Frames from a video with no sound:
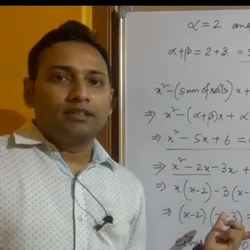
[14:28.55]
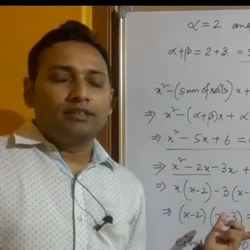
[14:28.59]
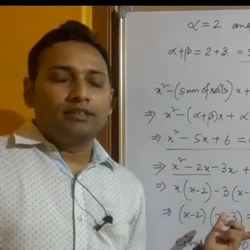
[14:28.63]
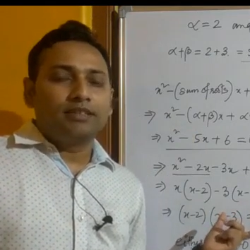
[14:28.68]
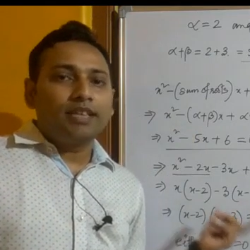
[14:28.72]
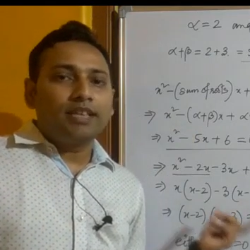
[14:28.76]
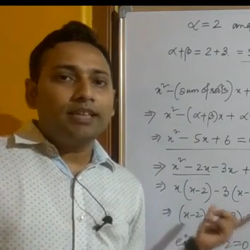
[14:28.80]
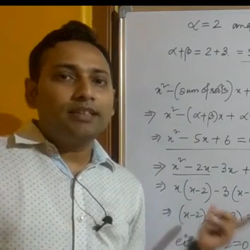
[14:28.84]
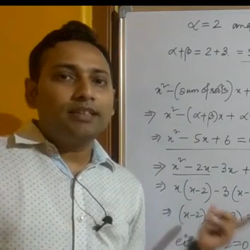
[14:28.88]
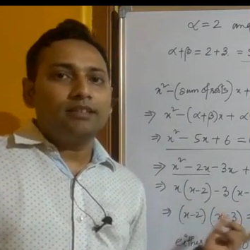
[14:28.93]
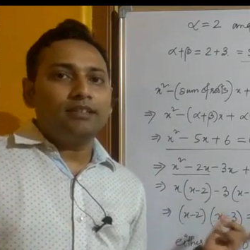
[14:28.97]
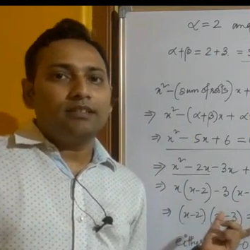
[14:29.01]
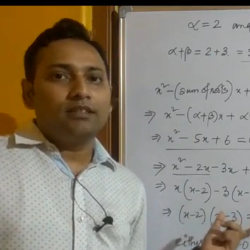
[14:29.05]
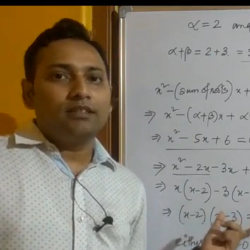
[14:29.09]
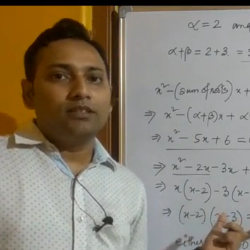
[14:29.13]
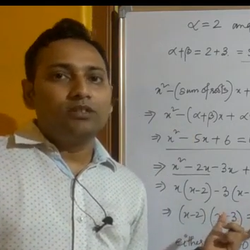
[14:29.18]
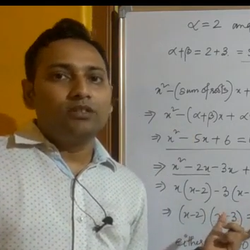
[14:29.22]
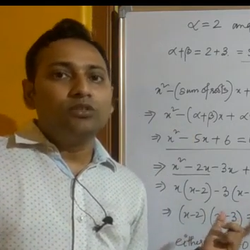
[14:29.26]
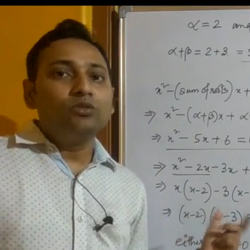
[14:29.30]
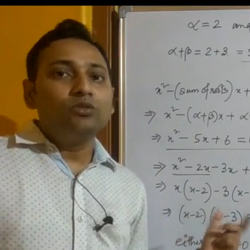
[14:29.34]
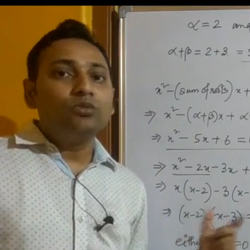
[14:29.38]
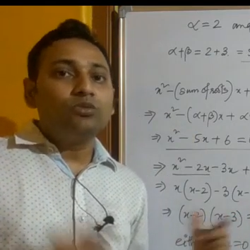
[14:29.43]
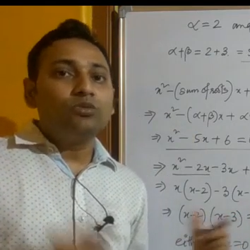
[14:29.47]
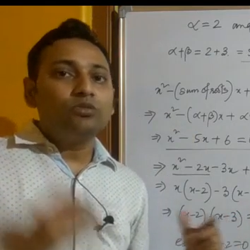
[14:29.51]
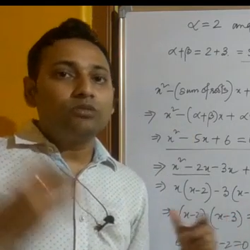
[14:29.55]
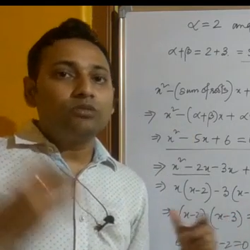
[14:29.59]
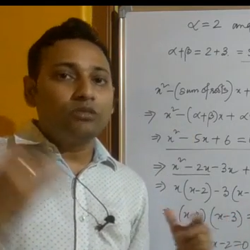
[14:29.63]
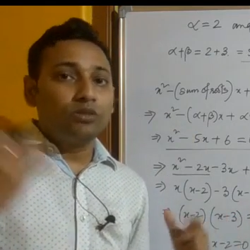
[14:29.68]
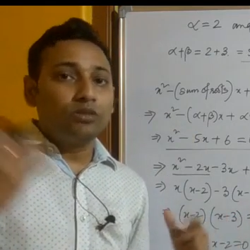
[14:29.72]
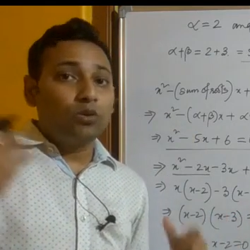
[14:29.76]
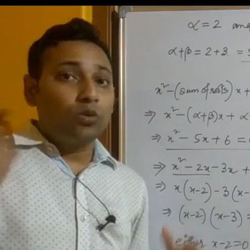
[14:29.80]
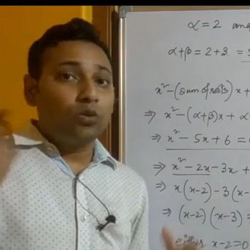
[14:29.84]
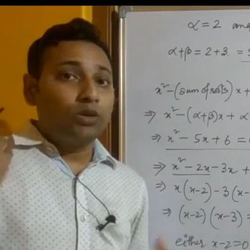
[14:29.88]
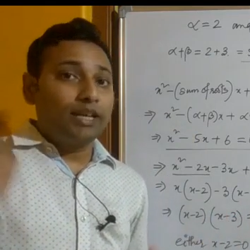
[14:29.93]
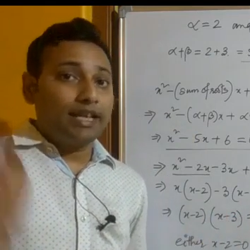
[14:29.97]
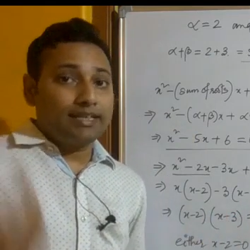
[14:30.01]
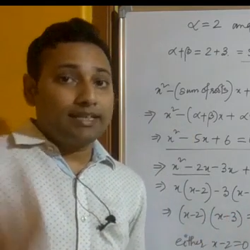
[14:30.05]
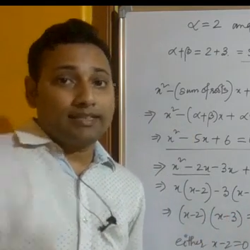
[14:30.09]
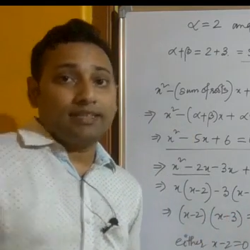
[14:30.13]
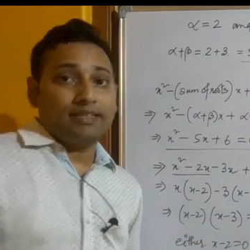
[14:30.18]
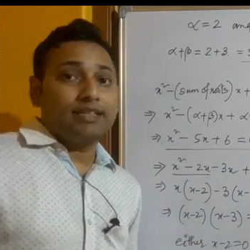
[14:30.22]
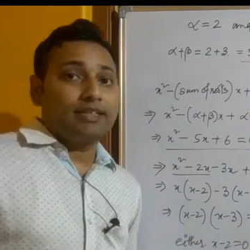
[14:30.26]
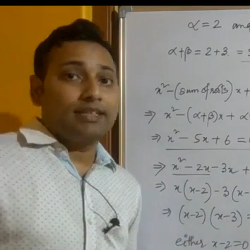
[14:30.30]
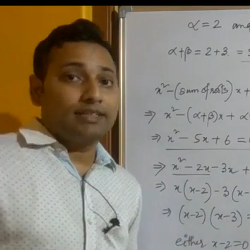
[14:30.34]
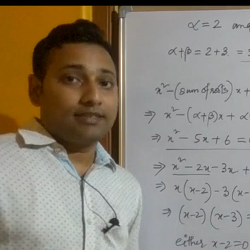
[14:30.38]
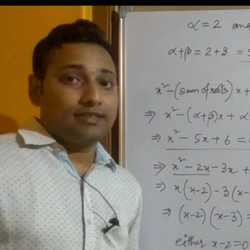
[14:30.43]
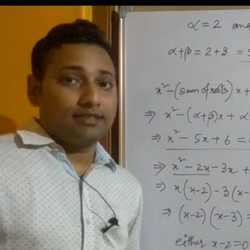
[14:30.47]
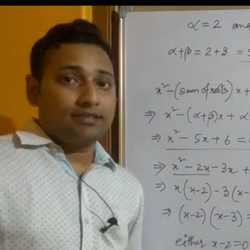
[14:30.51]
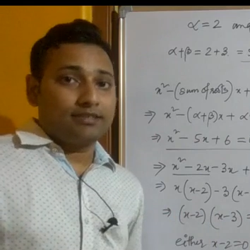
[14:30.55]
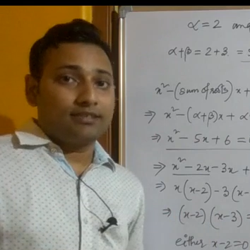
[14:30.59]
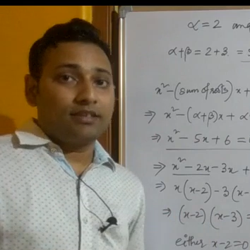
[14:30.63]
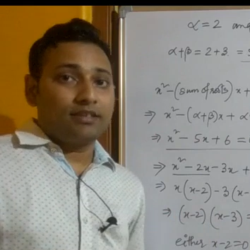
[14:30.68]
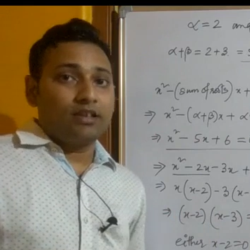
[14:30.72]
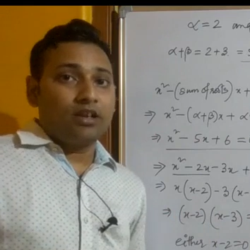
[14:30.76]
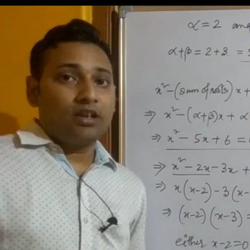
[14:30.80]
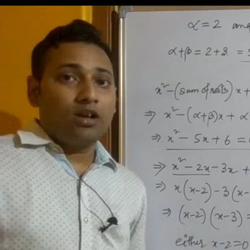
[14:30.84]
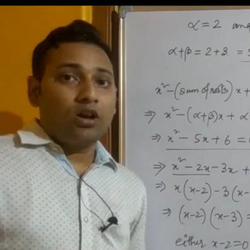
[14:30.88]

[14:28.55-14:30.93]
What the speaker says: then you know less things.